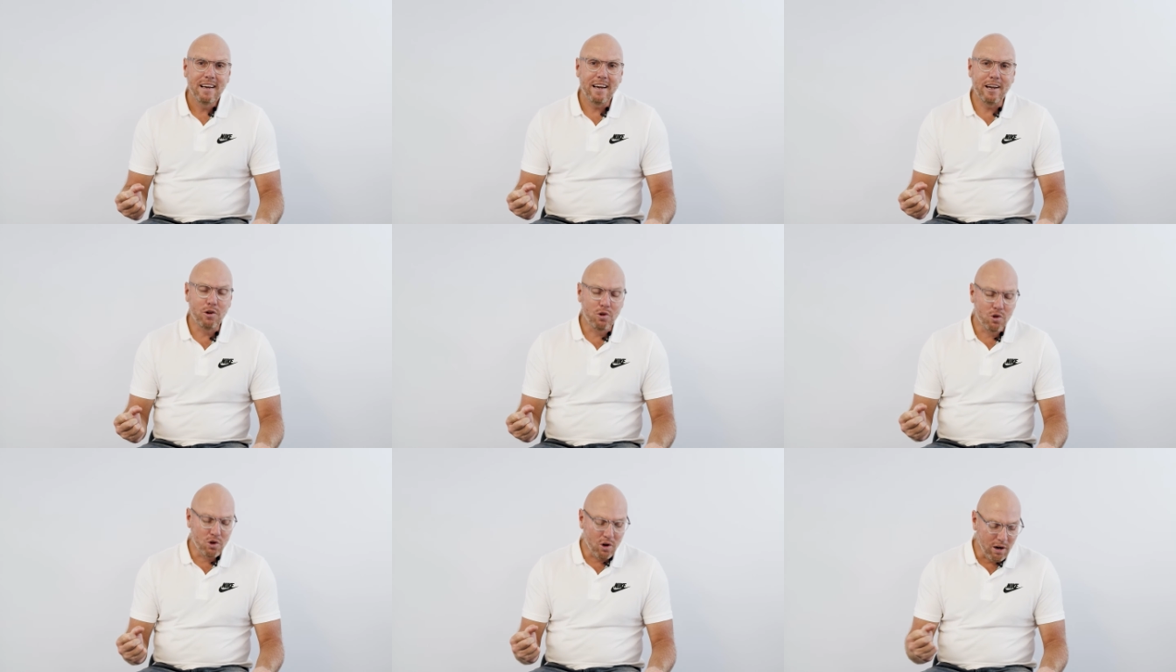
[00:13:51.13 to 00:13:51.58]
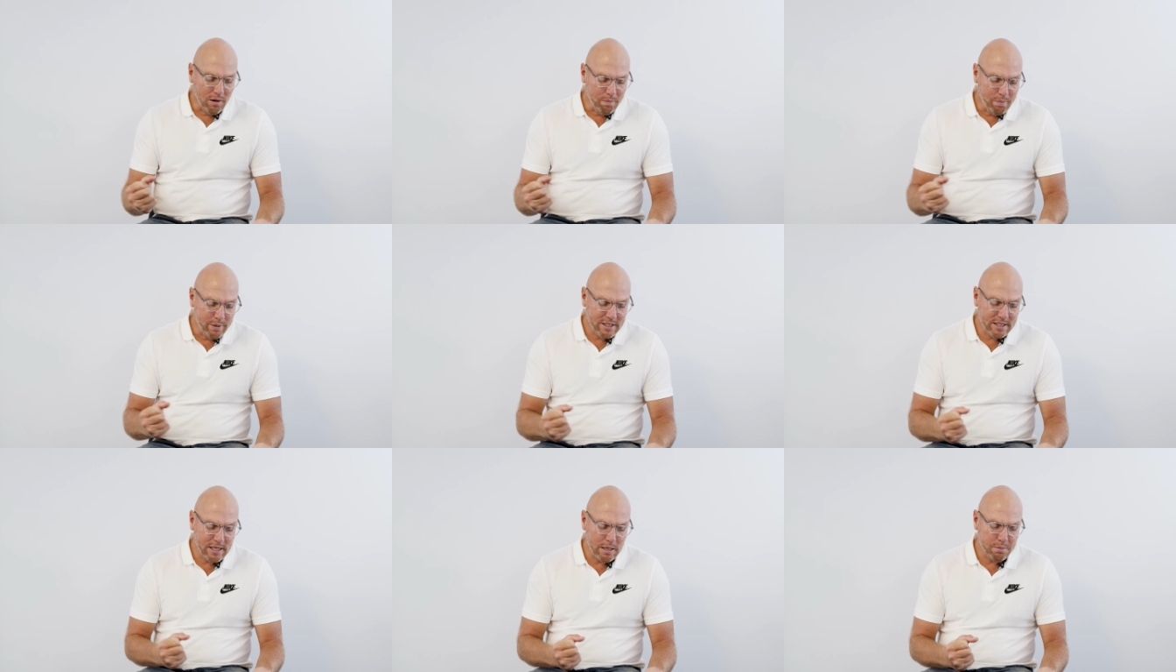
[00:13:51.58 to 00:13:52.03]
a wrong
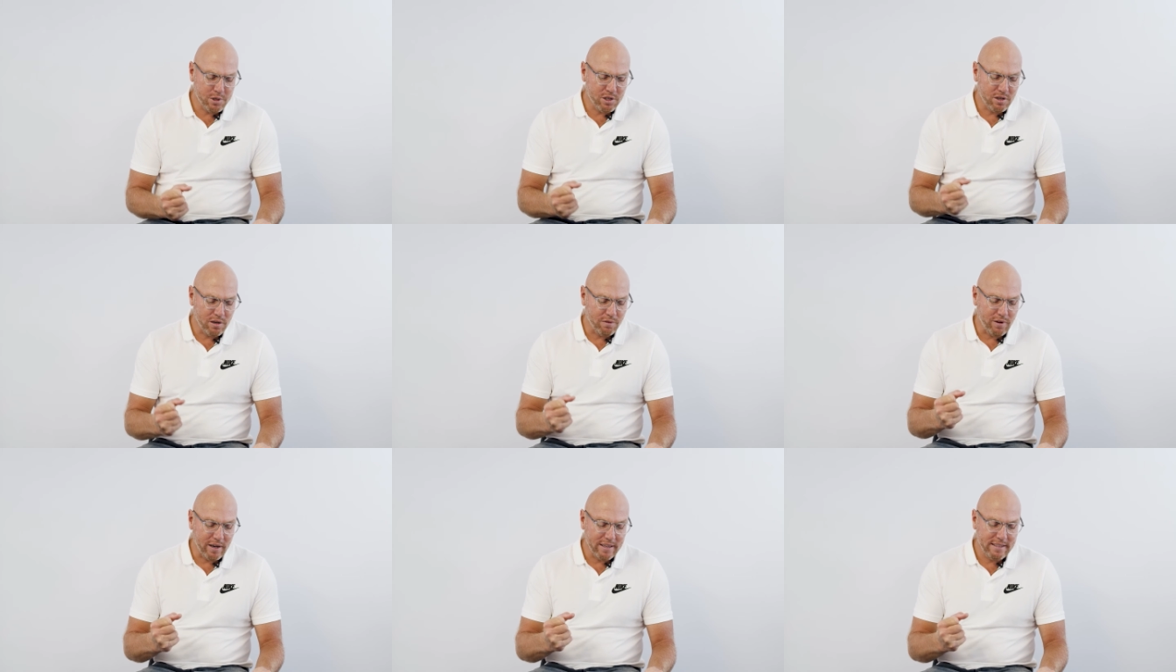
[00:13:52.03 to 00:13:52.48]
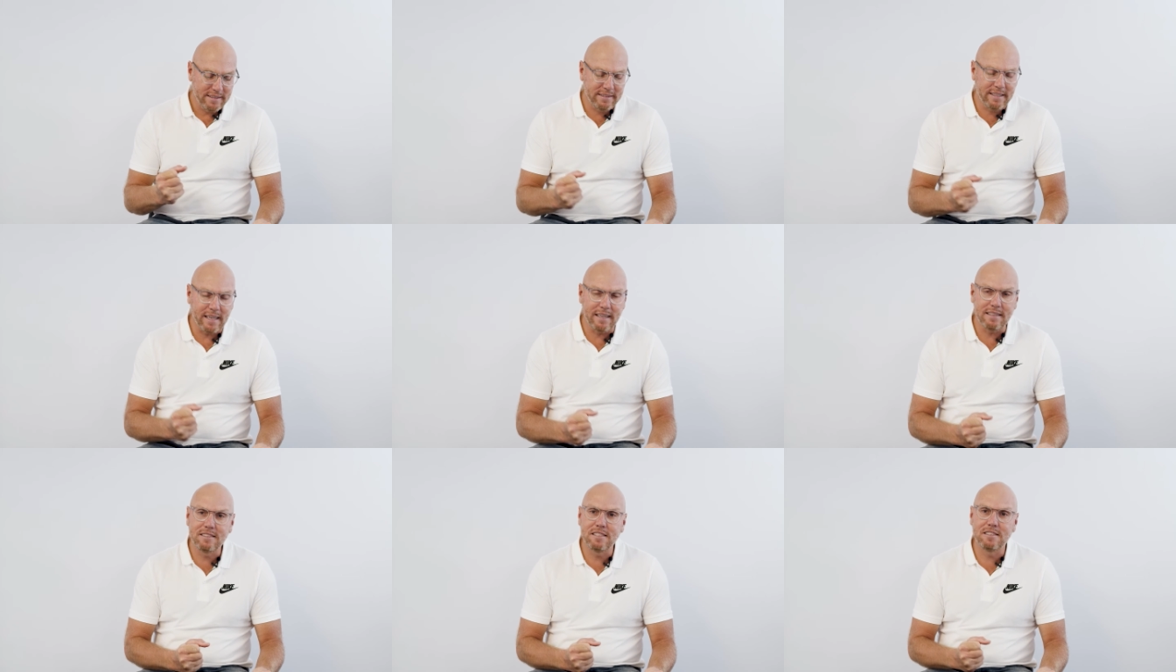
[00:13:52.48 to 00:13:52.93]
perception of
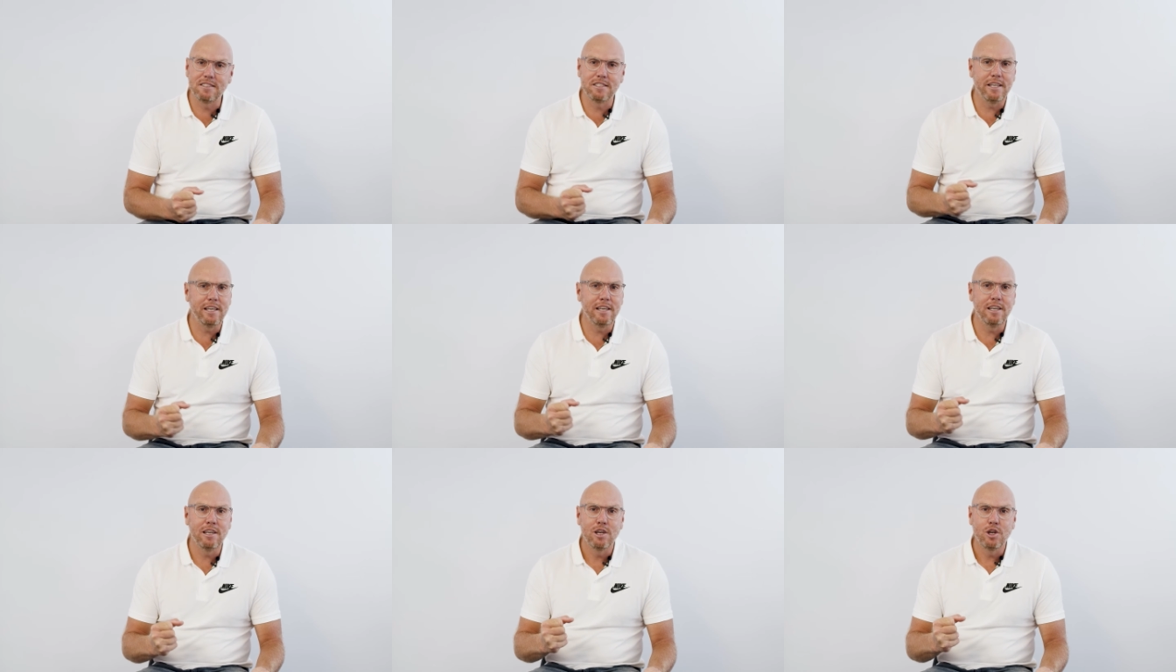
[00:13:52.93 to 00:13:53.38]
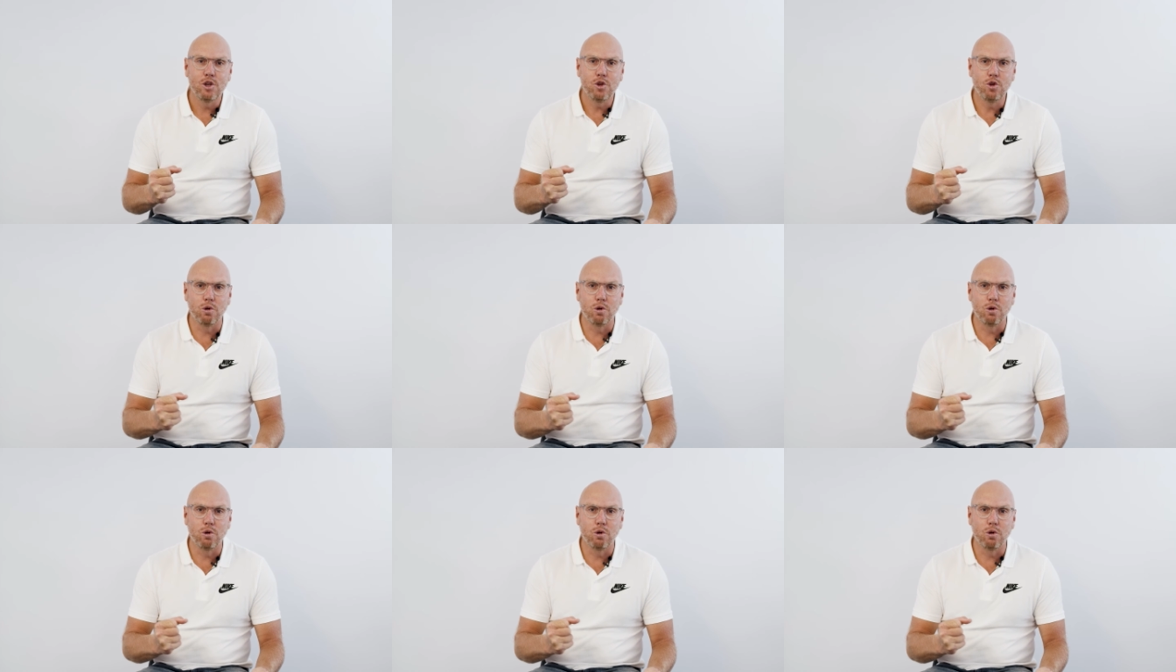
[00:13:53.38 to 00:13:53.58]
identity,